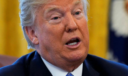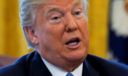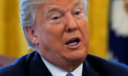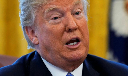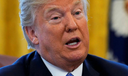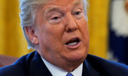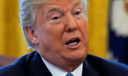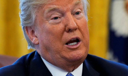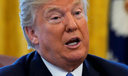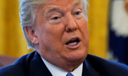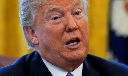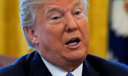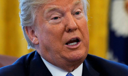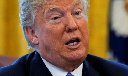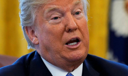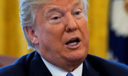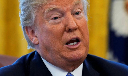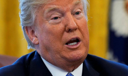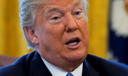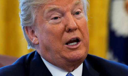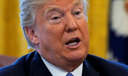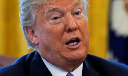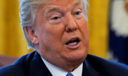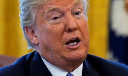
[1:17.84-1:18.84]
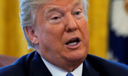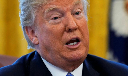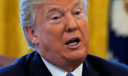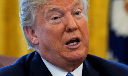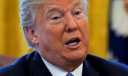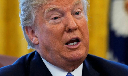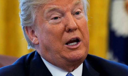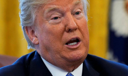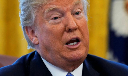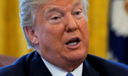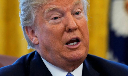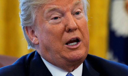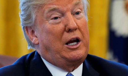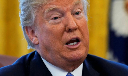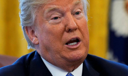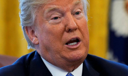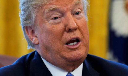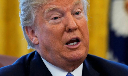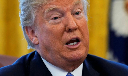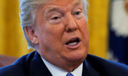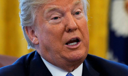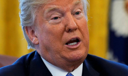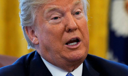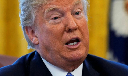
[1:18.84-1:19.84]

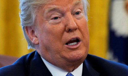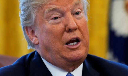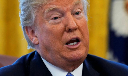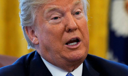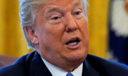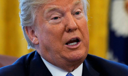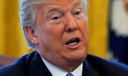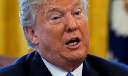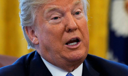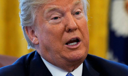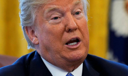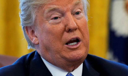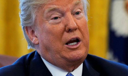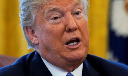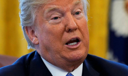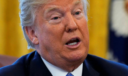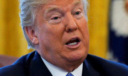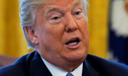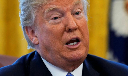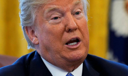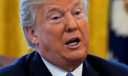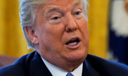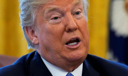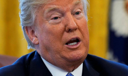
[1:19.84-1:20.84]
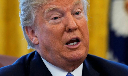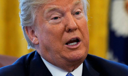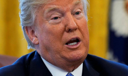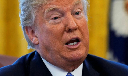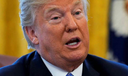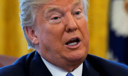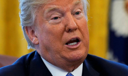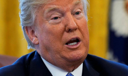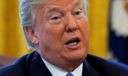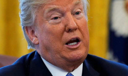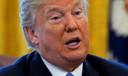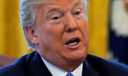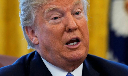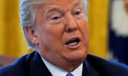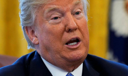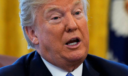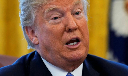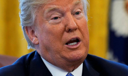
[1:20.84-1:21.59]
(no lip movement)